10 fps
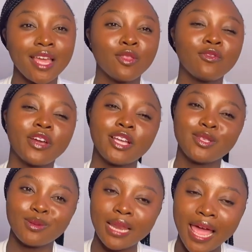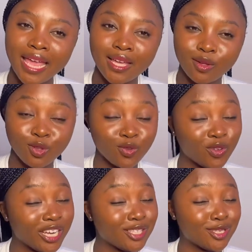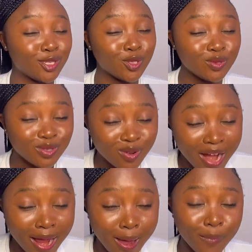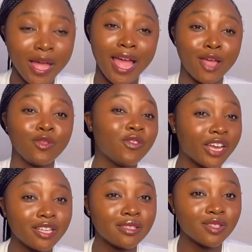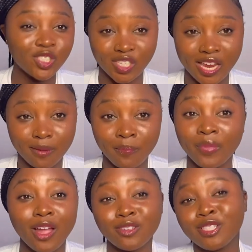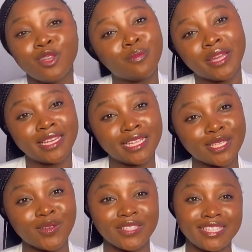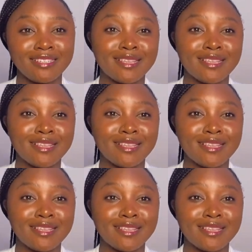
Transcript: Don't forget to like, don't forget to subscribe, and don't forget to share. I'll see you in my next content.